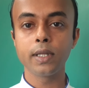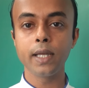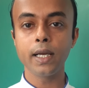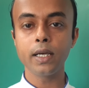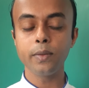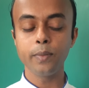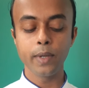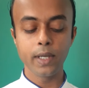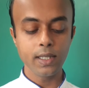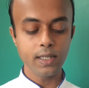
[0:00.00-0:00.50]

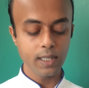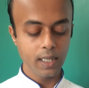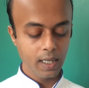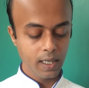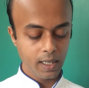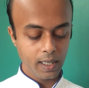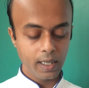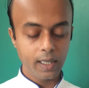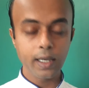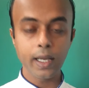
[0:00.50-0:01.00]
That means
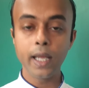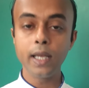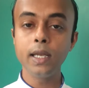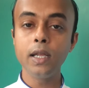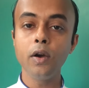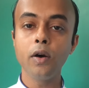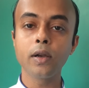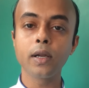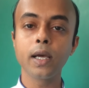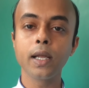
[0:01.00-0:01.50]
in any
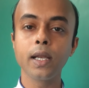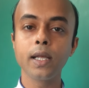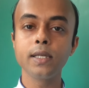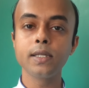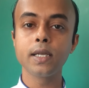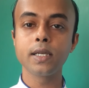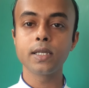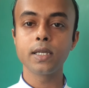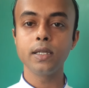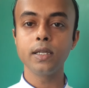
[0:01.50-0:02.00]

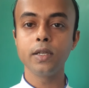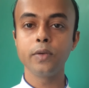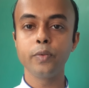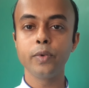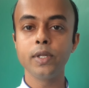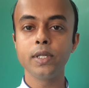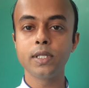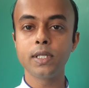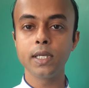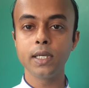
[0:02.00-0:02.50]
organization, you
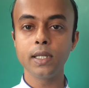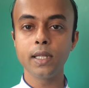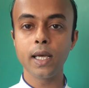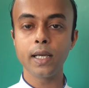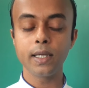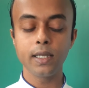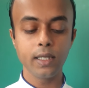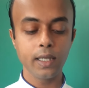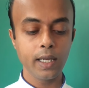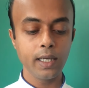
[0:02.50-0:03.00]
will see
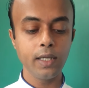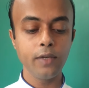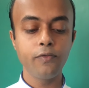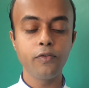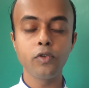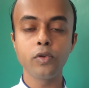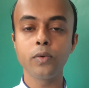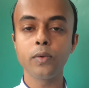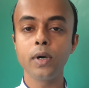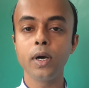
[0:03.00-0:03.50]
that in any
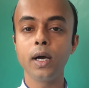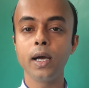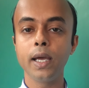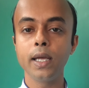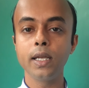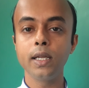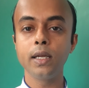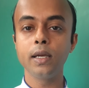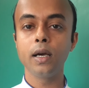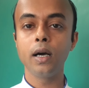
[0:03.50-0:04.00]
food,
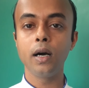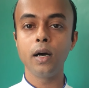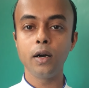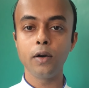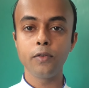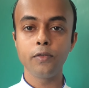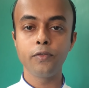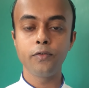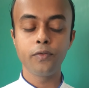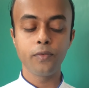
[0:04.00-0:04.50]

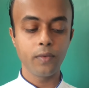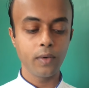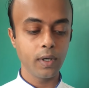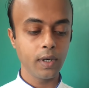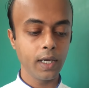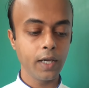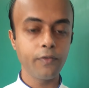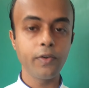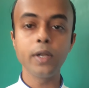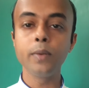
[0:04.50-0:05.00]

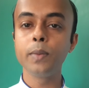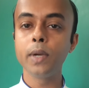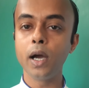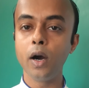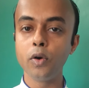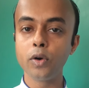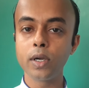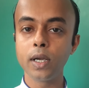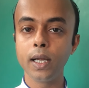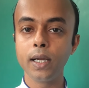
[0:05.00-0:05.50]
F&B
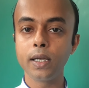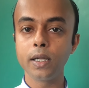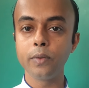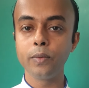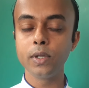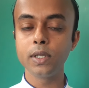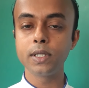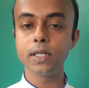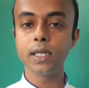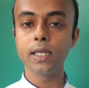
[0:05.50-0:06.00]
outlet, you
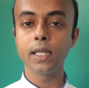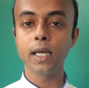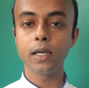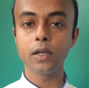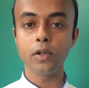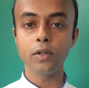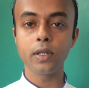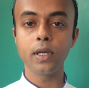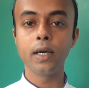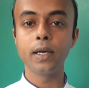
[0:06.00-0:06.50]
will see that
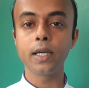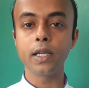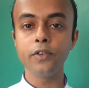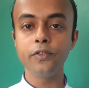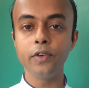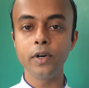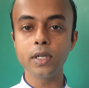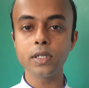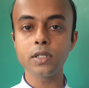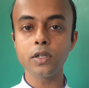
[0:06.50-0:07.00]
on
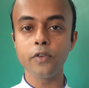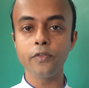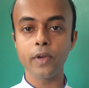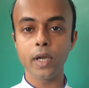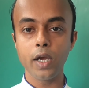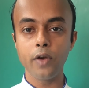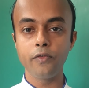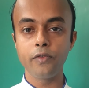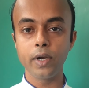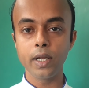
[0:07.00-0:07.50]
31st of
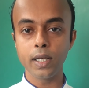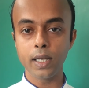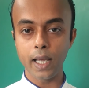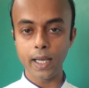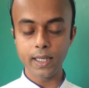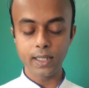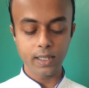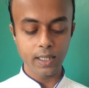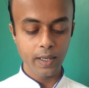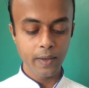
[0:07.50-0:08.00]
every
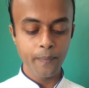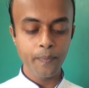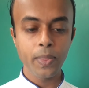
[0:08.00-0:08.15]
night,